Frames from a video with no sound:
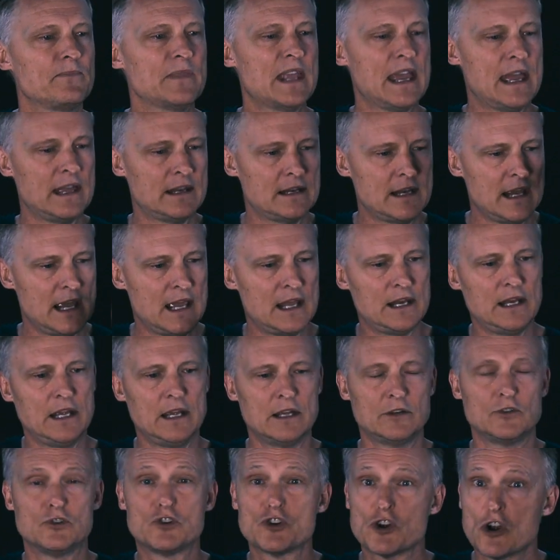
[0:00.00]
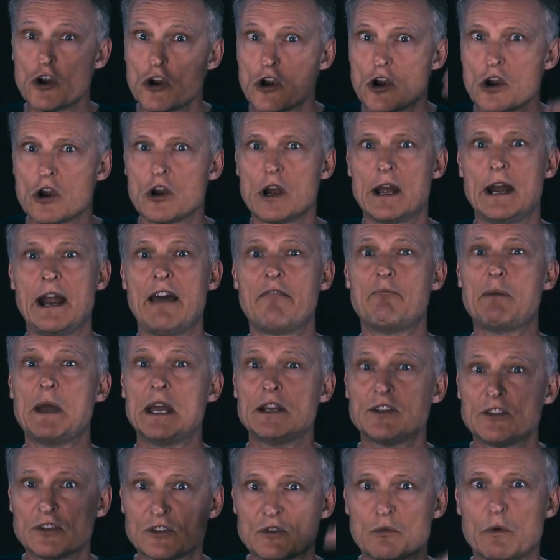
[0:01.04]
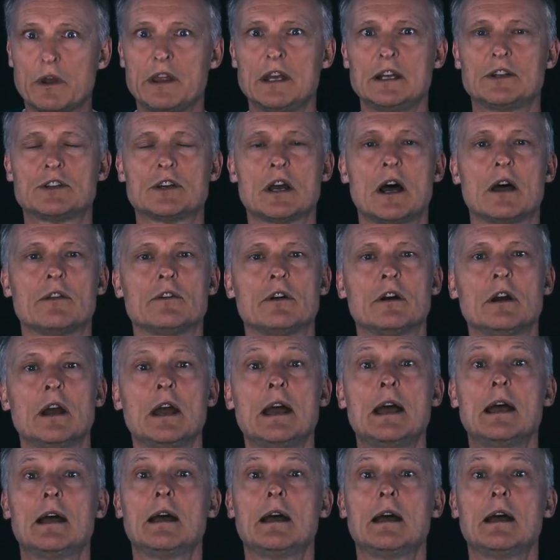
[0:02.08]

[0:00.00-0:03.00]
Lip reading: and endure and have patience with each other.